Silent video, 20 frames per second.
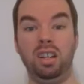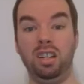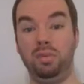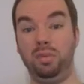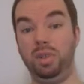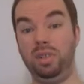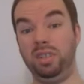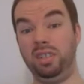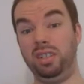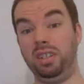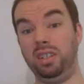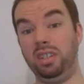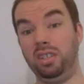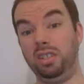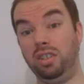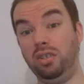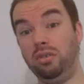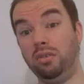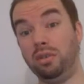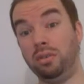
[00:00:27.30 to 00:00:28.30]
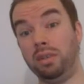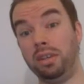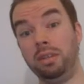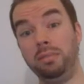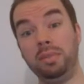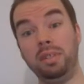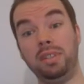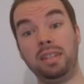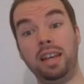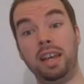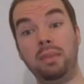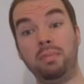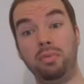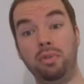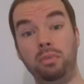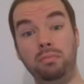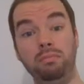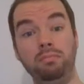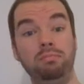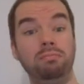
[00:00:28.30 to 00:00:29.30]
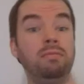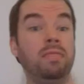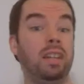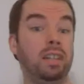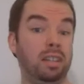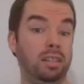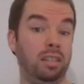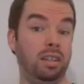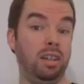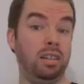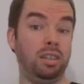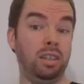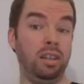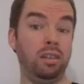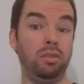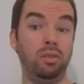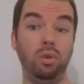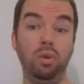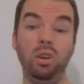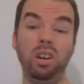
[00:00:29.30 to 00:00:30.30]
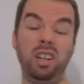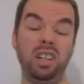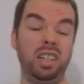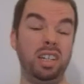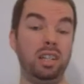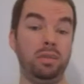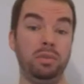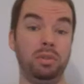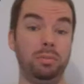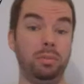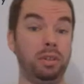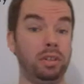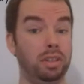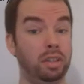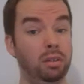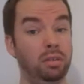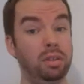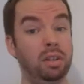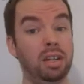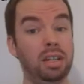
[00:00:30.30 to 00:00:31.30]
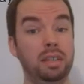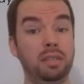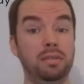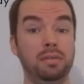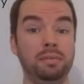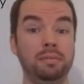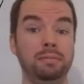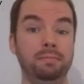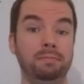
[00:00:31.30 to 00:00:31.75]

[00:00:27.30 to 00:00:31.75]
I once did a snooker themed escape room, and it turned out all I needed was my cue to leave.